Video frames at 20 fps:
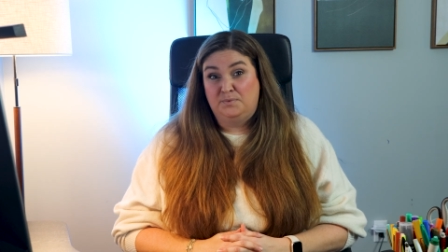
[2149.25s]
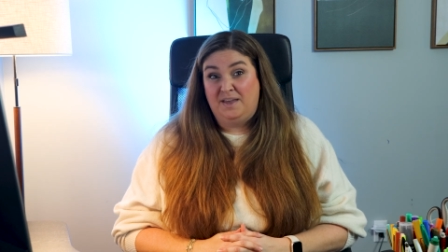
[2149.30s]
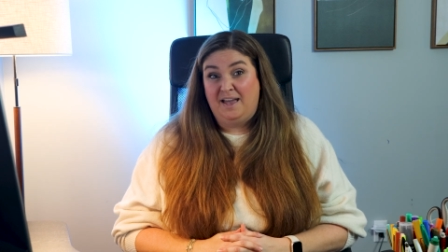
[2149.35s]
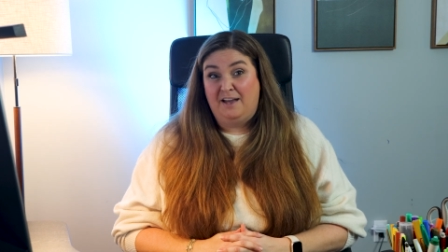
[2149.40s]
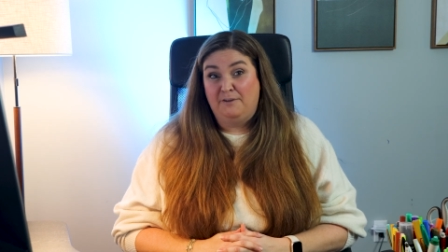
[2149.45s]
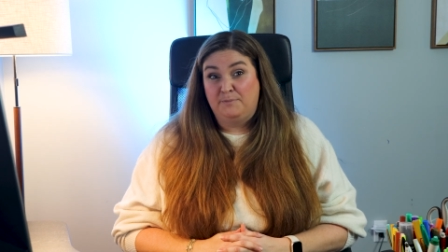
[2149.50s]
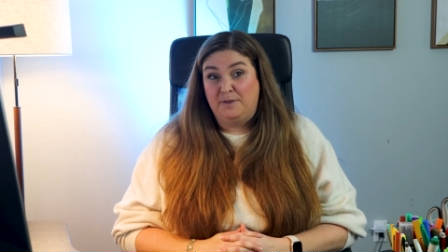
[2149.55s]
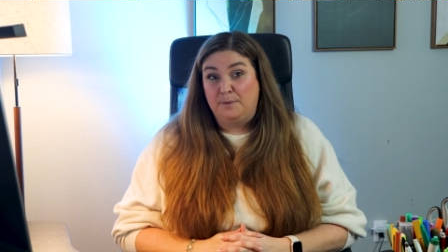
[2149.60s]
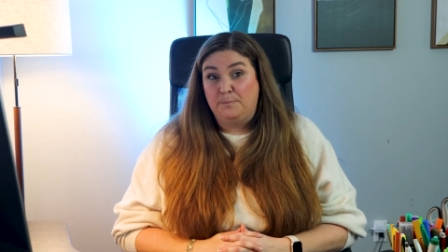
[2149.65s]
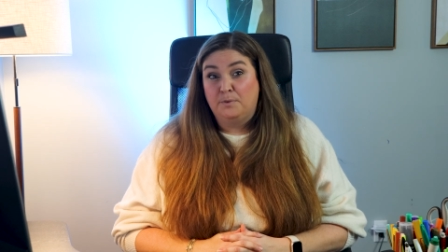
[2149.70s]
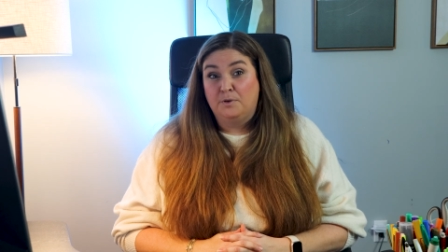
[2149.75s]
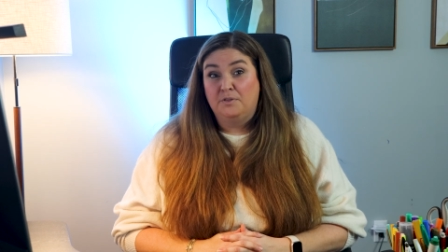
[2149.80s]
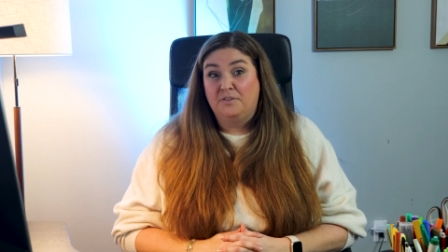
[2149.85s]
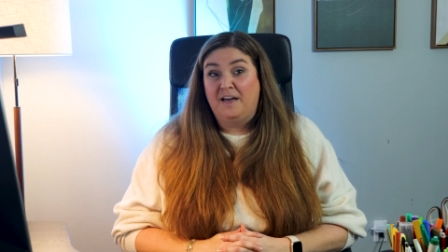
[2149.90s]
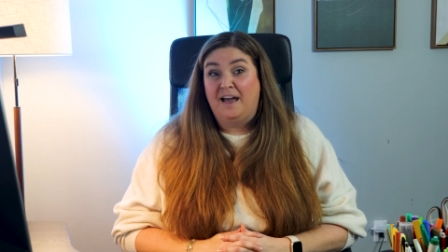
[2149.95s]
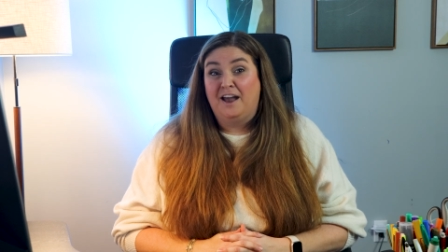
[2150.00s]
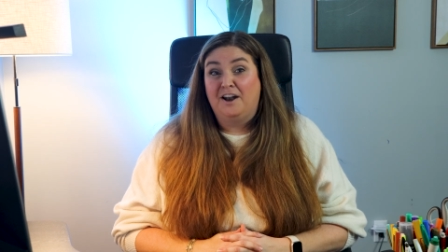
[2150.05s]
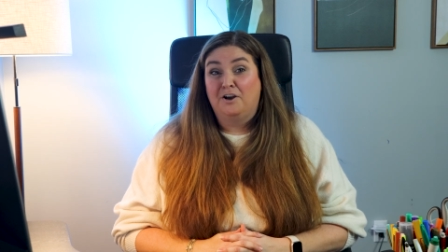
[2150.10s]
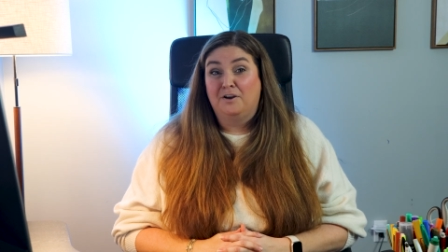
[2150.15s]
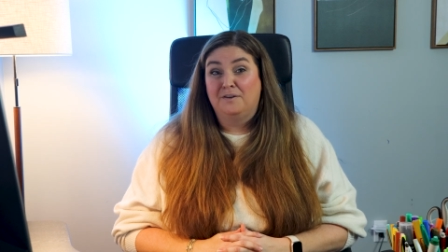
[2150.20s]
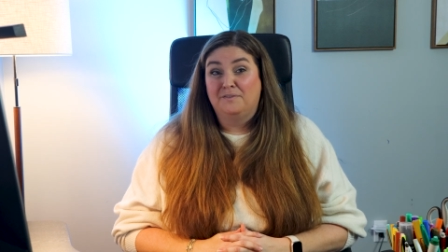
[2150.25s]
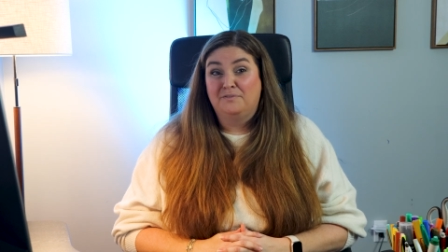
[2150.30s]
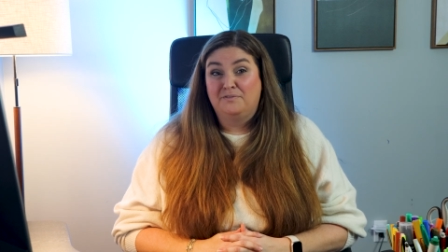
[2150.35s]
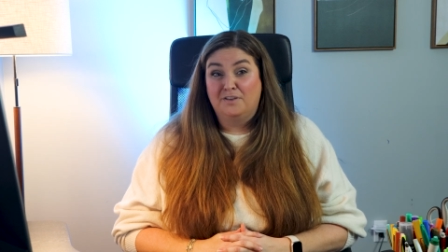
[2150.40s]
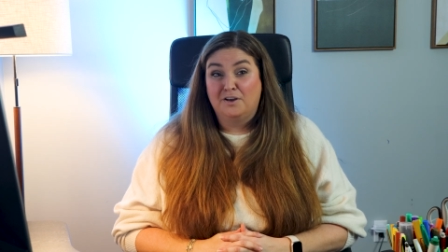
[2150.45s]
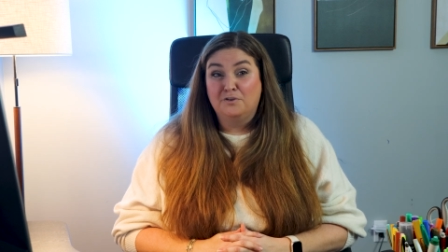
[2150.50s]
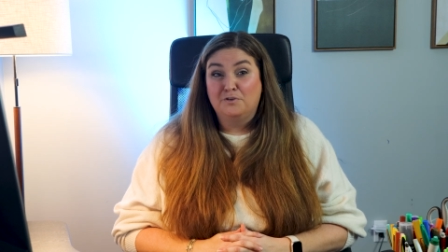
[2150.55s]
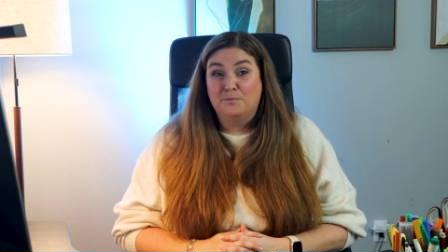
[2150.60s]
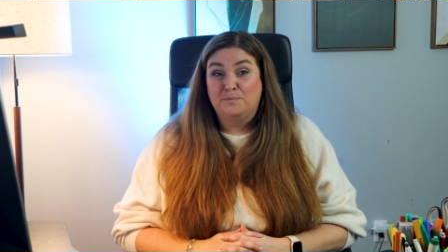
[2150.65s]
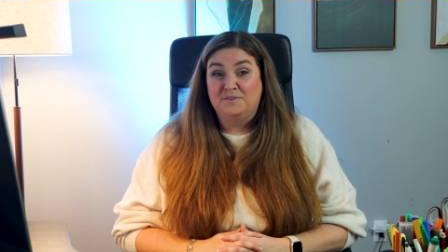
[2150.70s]
We have people that are in
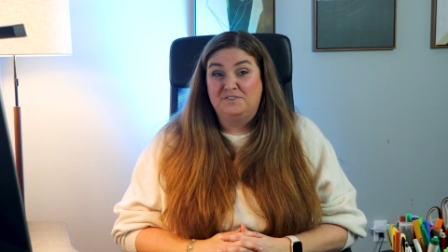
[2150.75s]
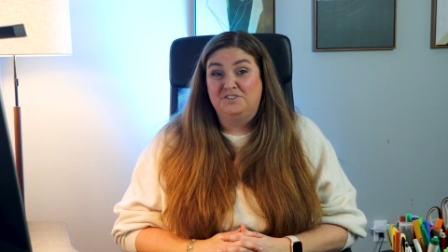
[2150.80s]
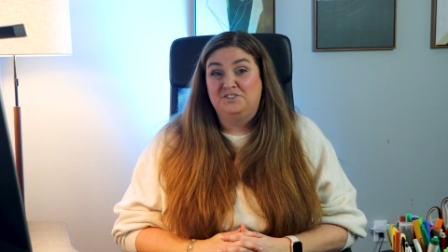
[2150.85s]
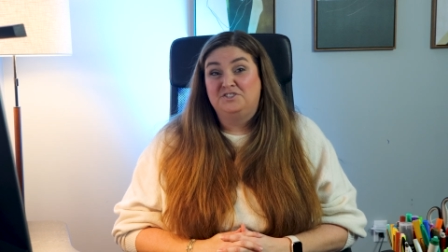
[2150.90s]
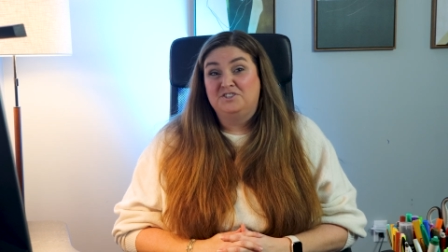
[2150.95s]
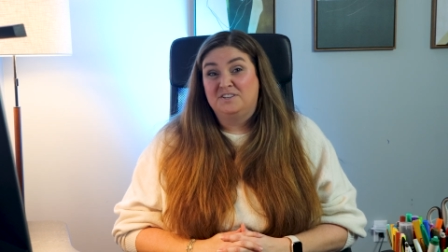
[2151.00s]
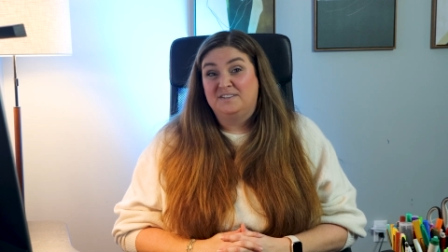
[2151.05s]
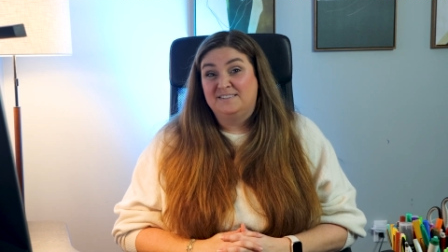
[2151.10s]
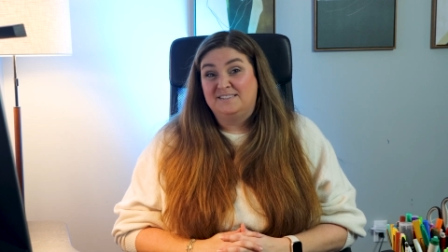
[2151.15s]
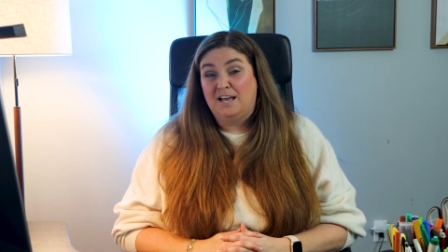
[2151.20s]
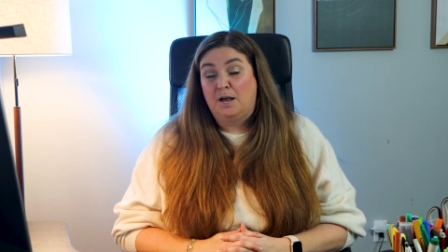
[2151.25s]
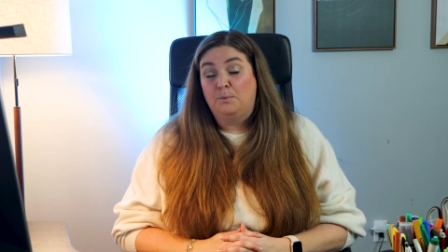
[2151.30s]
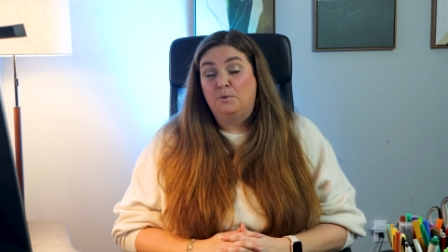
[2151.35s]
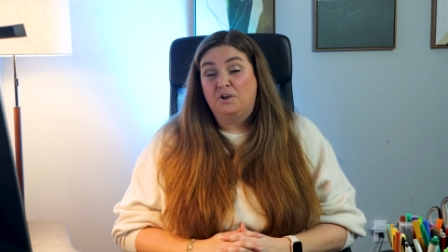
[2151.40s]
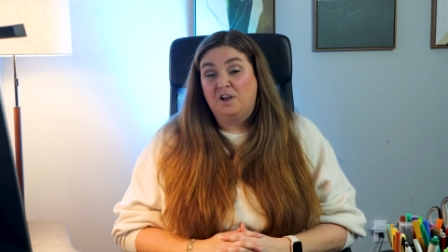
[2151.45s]
floater positions that